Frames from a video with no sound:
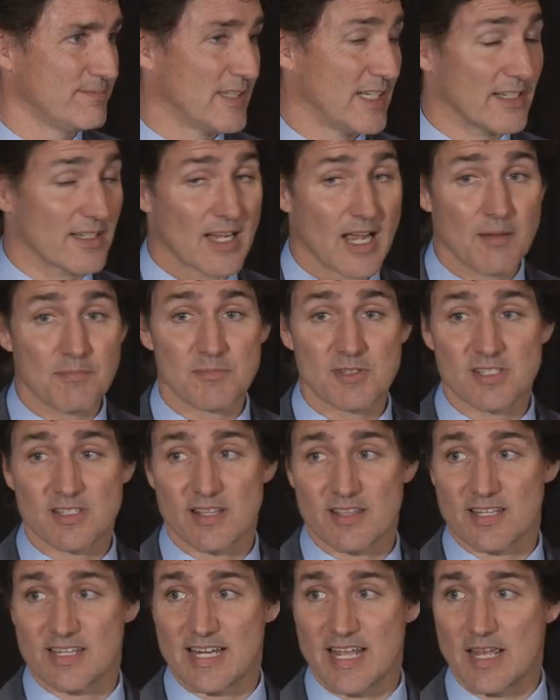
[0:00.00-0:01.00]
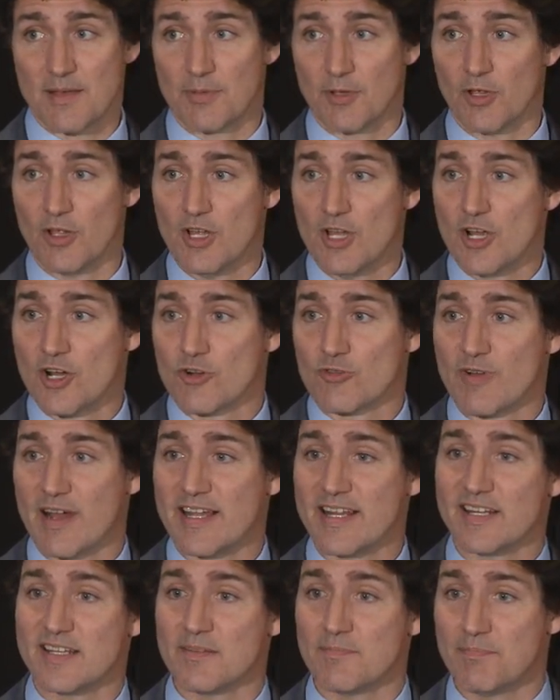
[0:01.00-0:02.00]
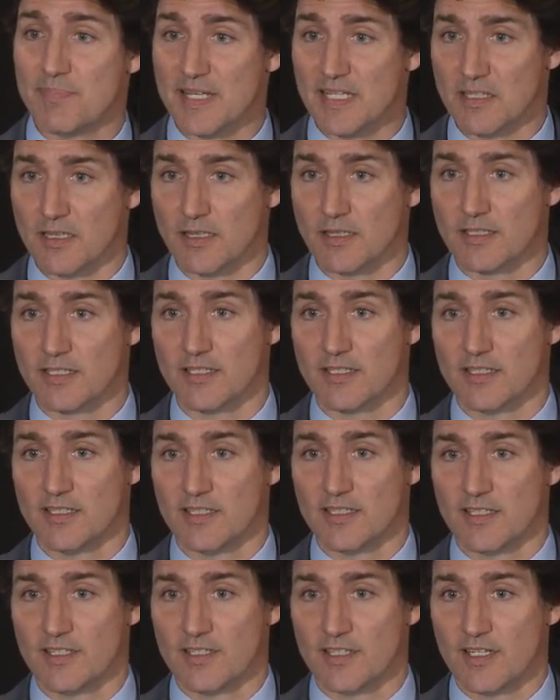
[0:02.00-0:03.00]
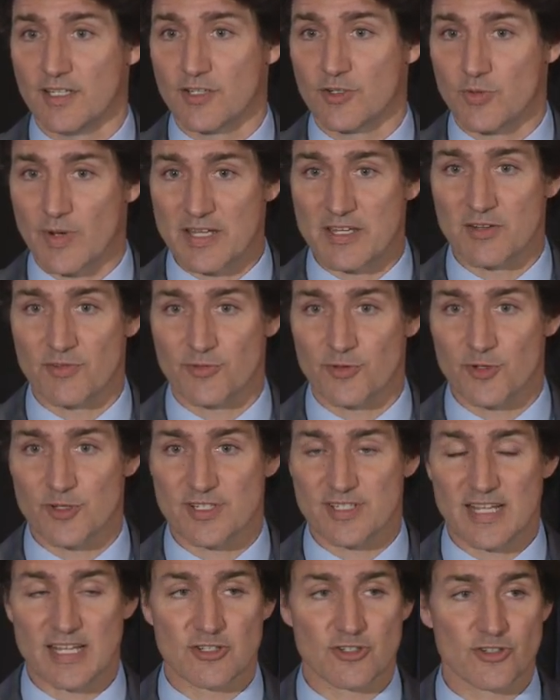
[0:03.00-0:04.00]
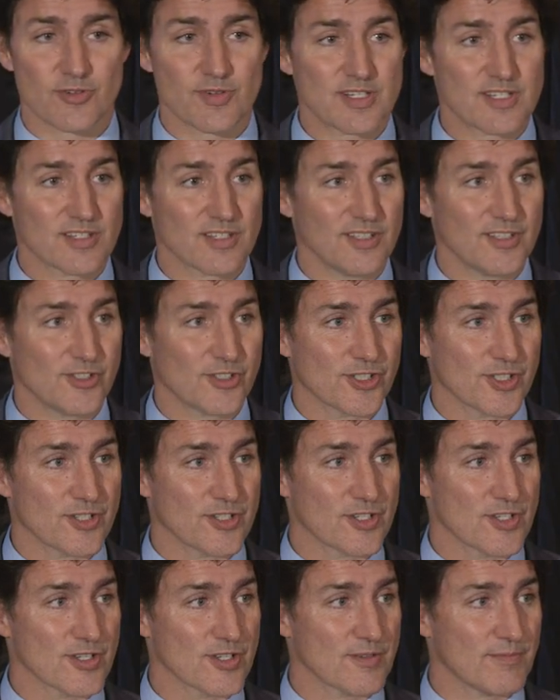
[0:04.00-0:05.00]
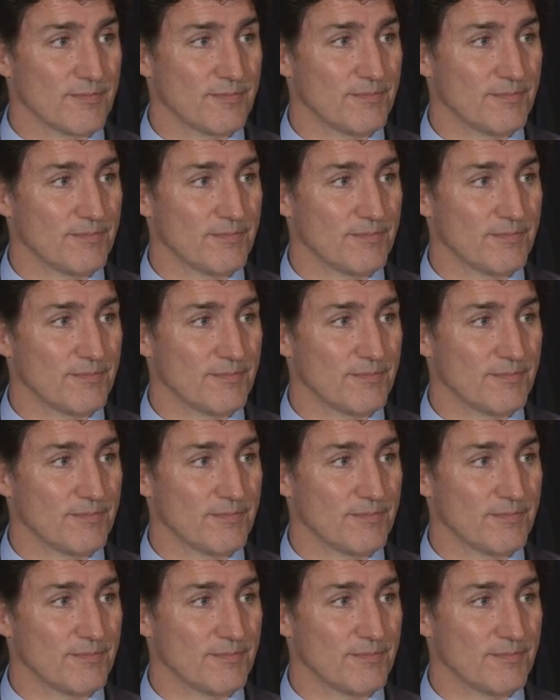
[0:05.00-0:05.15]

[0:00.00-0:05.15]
and comes to the table ready to build 21st century solutions.